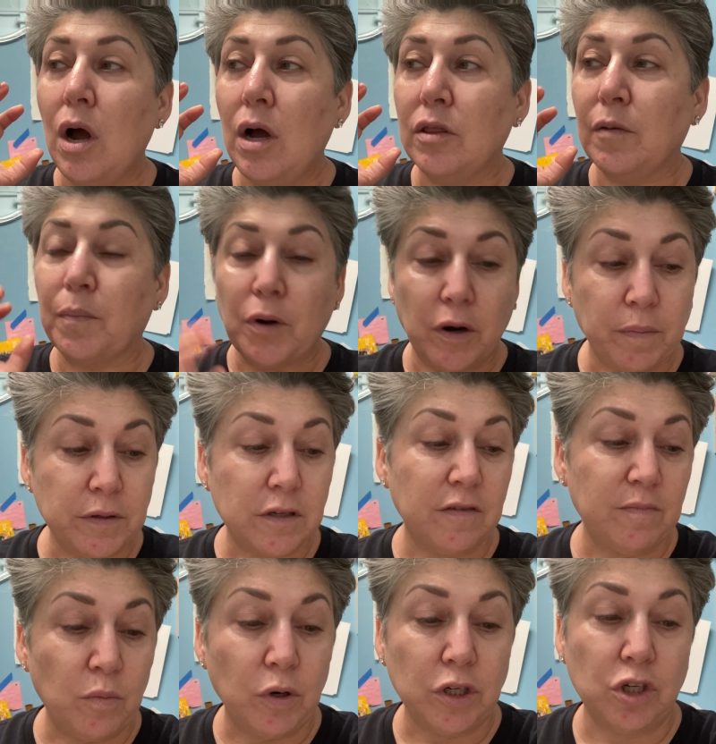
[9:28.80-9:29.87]
The purpose of
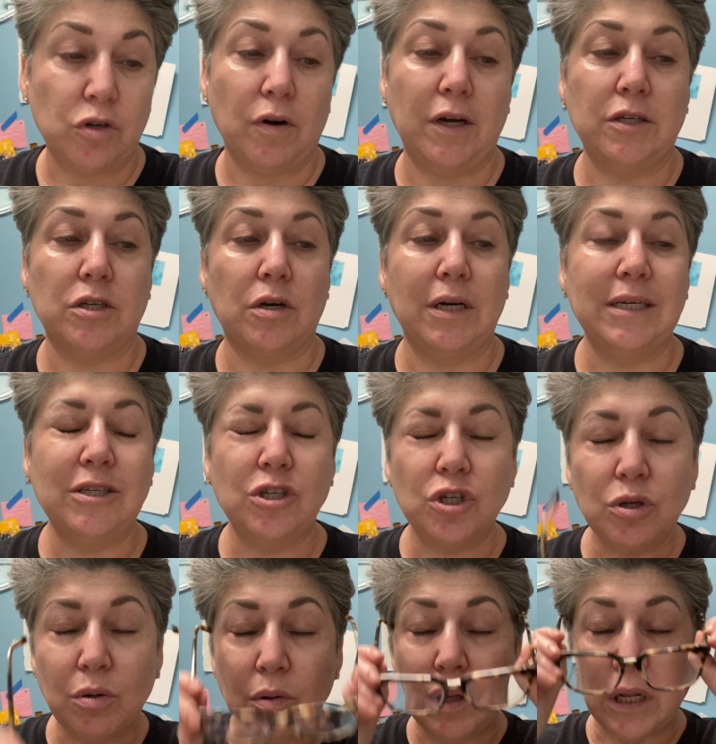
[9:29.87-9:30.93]
moisturizer is
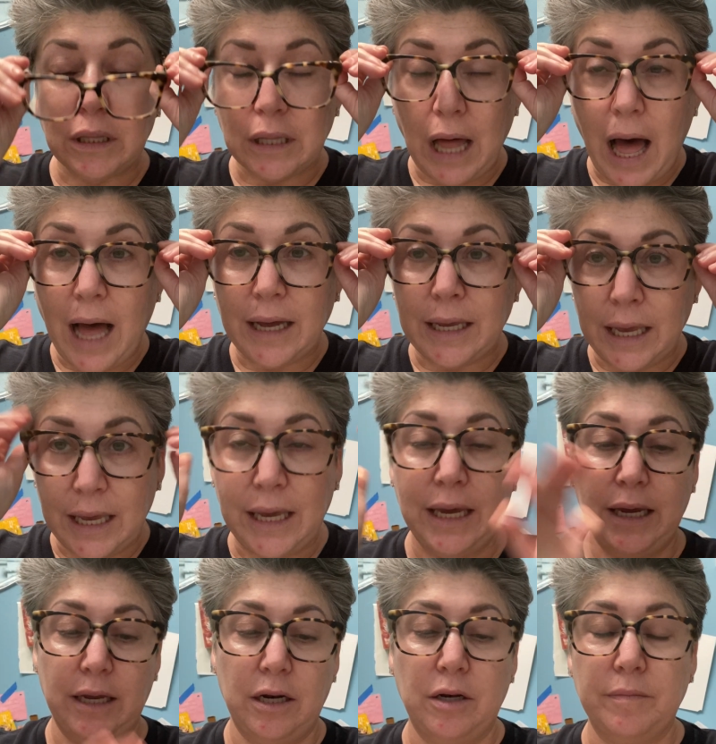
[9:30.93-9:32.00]
to lock
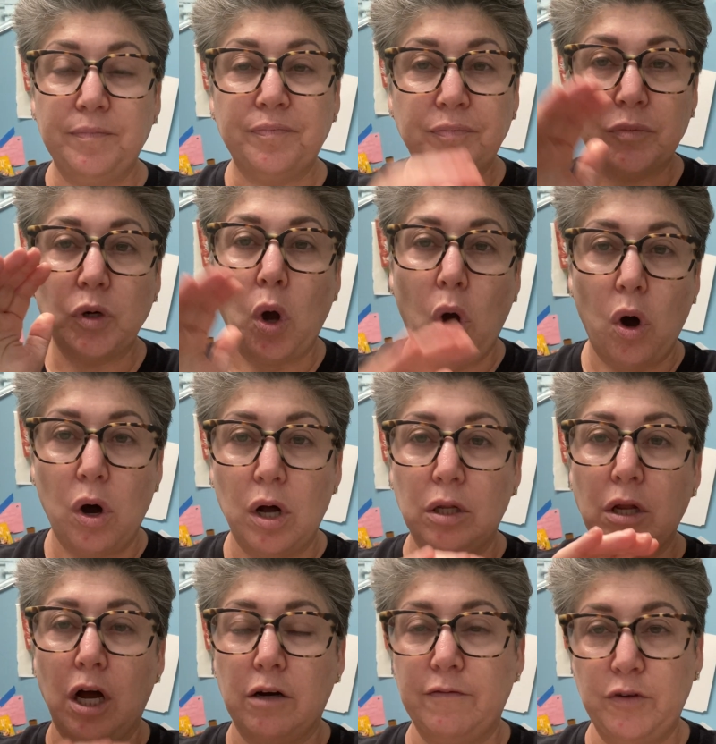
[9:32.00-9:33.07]
in all
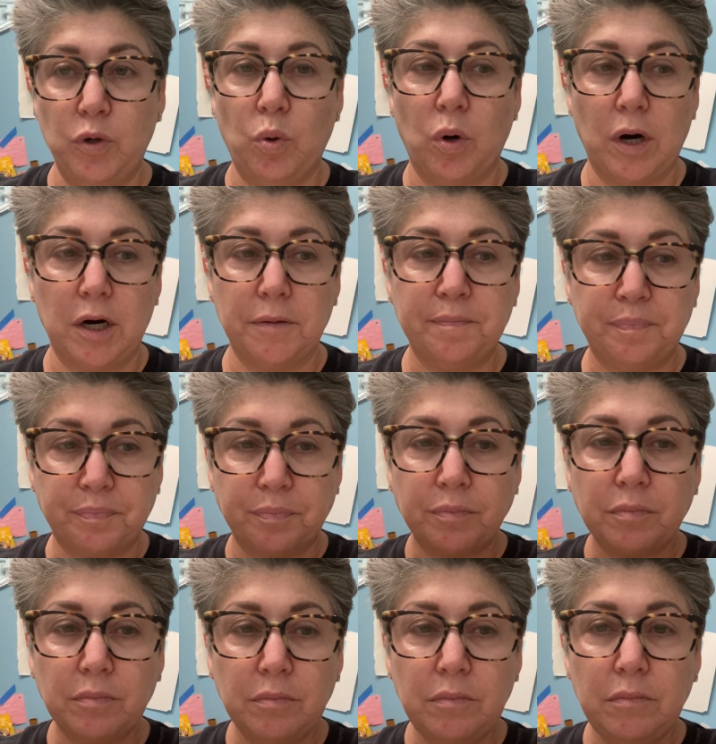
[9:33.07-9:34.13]
of your
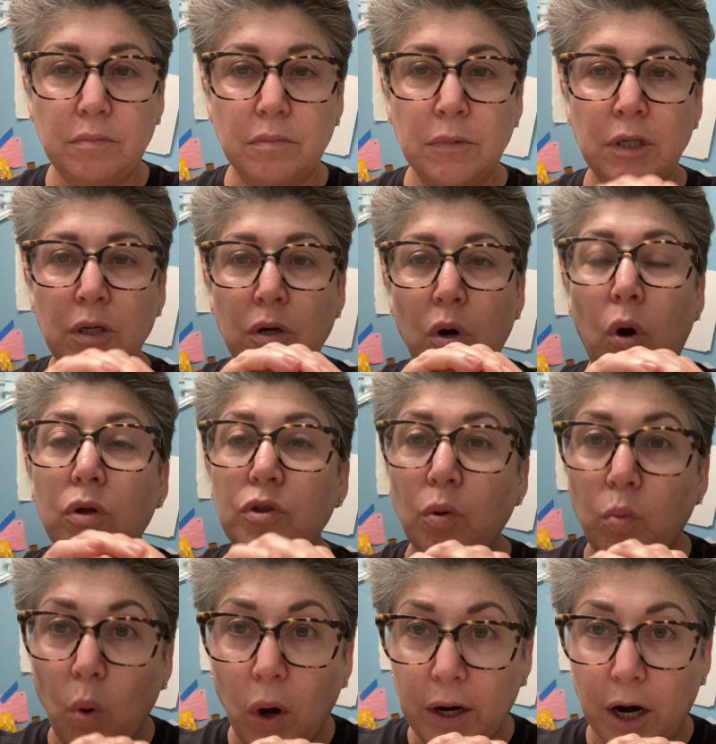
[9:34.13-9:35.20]
the
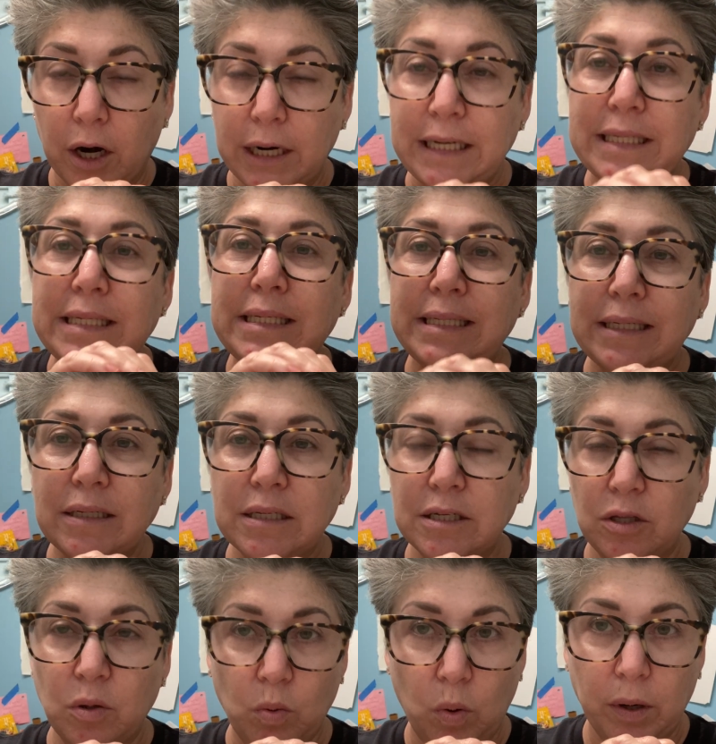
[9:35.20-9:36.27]
water. It seals
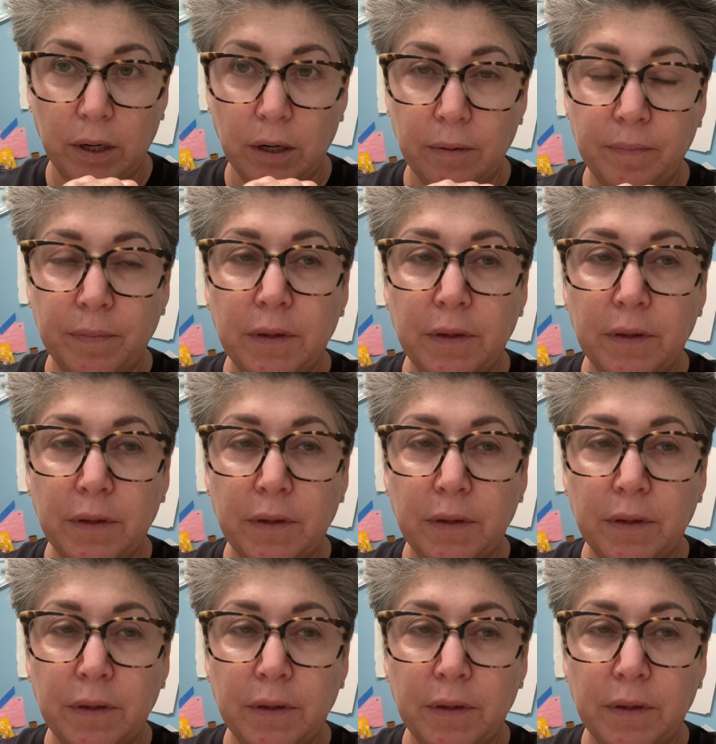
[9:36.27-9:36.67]
in the water.